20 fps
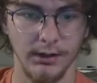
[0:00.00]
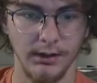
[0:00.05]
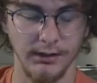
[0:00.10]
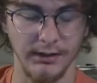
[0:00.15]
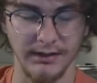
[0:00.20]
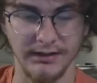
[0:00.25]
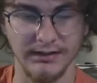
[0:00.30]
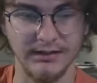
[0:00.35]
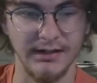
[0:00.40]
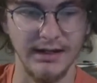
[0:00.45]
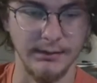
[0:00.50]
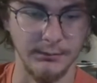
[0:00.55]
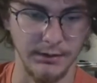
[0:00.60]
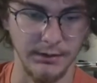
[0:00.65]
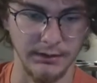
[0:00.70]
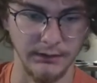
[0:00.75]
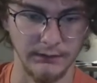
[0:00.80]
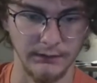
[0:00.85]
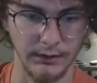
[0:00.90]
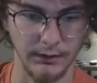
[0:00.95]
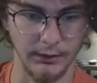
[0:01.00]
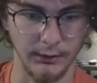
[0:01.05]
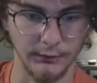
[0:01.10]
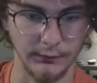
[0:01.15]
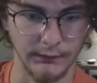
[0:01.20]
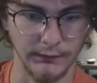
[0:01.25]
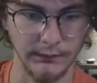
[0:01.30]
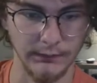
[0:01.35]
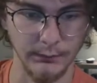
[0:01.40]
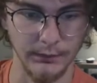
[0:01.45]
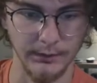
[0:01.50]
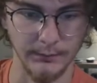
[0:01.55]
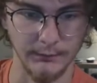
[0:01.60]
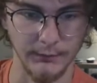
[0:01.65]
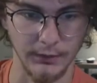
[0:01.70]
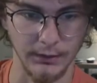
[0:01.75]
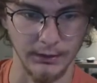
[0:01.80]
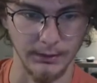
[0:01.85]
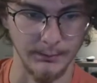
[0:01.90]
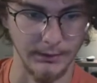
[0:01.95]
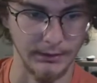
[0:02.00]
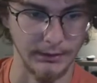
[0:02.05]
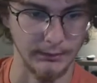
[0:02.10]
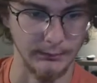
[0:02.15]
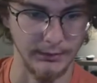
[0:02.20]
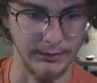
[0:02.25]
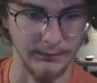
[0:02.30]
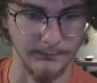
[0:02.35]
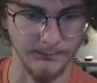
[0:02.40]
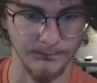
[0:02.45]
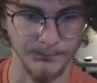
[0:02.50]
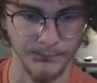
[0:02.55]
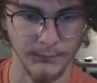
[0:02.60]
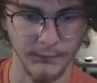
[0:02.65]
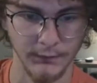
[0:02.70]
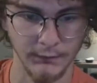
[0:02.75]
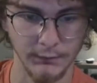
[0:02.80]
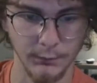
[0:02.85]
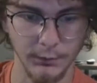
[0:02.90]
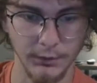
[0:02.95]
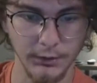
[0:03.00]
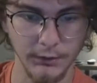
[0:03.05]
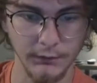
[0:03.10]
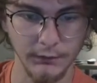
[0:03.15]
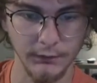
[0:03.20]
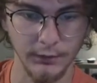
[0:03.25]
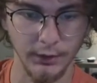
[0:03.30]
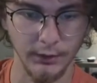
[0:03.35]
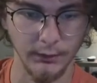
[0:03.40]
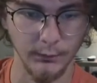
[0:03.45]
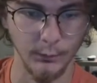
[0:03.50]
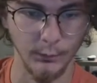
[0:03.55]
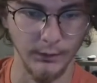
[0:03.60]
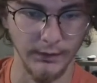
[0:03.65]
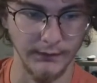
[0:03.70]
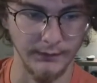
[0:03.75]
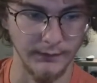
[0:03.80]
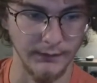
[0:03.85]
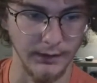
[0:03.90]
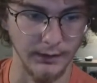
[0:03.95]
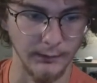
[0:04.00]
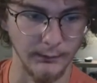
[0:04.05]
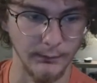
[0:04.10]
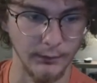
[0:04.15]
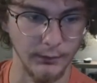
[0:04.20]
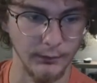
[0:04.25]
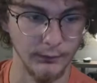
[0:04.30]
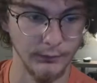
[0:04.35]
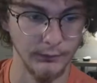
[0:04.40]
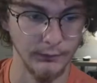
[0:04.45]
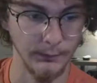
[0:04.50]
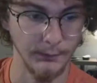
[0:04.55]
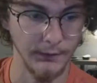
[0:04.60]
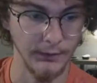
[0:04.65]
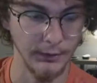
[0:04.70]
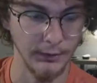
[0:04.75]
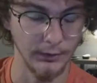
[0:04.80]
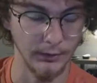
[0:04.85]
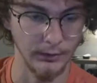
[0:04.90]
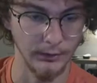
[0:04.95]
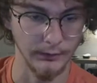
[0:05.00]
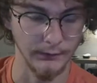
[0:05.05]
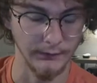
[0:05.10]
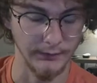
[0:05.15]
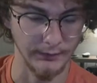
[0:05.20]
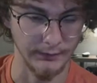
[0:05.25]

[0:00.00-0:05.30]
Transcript: an animated style. And you'll see what I'm talking about in a minute. So we're going to start with something called,